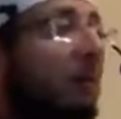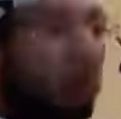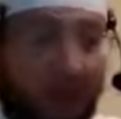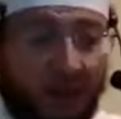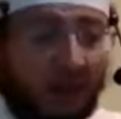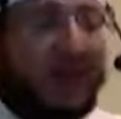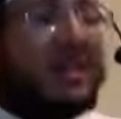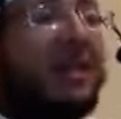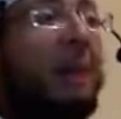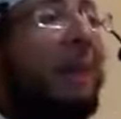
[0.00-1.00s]

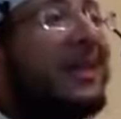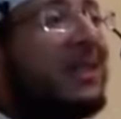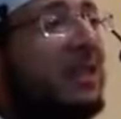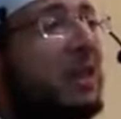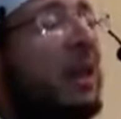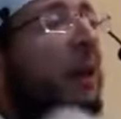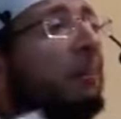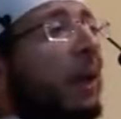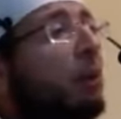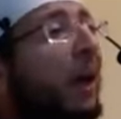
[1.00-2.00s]
These the messages
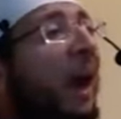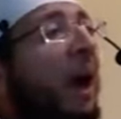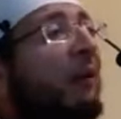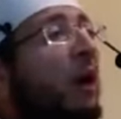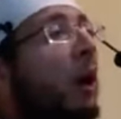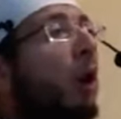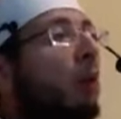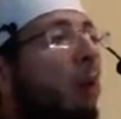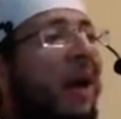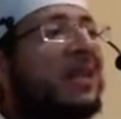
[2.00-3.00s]
that we have on
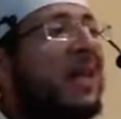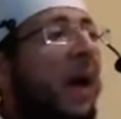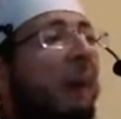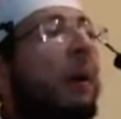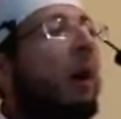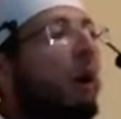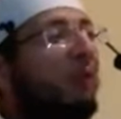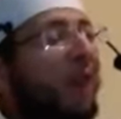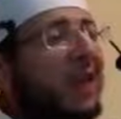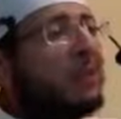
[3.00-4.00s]
WhatsApp,
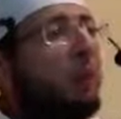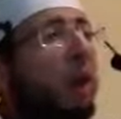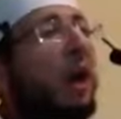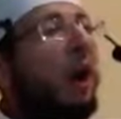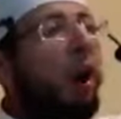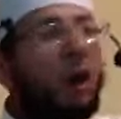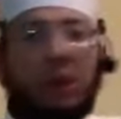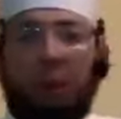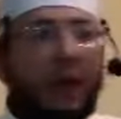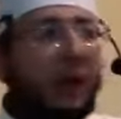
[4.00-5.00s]
on Facebook, on
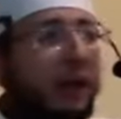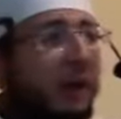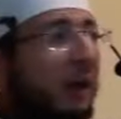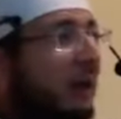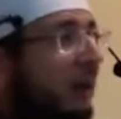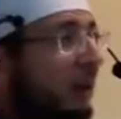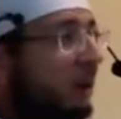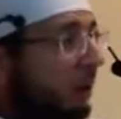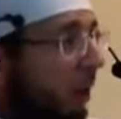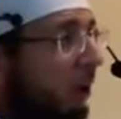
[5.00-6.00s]
Twitter,
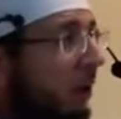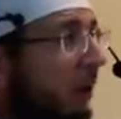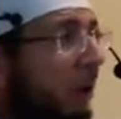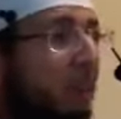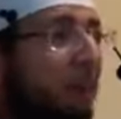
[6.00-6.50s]
you know?